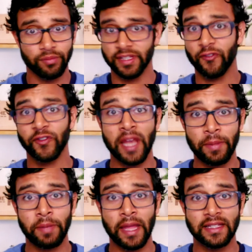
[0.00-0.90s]
Definitely not
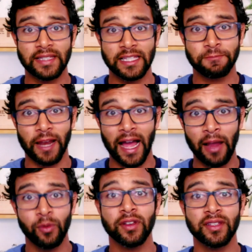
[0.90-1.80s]
being paid to say this, but
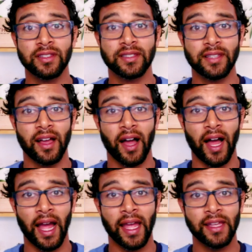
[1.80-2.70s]

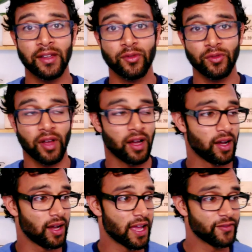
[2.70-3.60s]
I
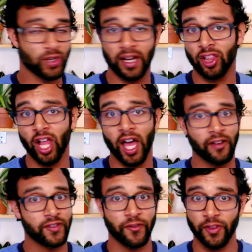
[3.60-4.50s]
have tried a lot
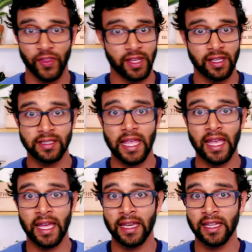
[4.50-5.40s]
of different things,
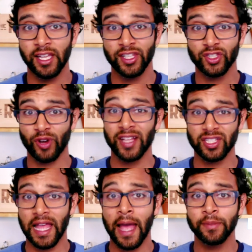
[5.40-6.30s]
and Scratch
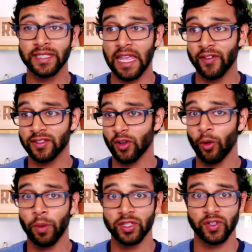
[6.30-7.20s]
Labs gave us a
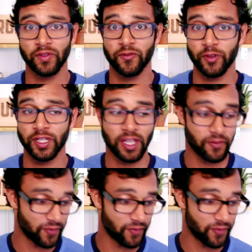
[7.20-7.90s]
whole bunch of free stuff.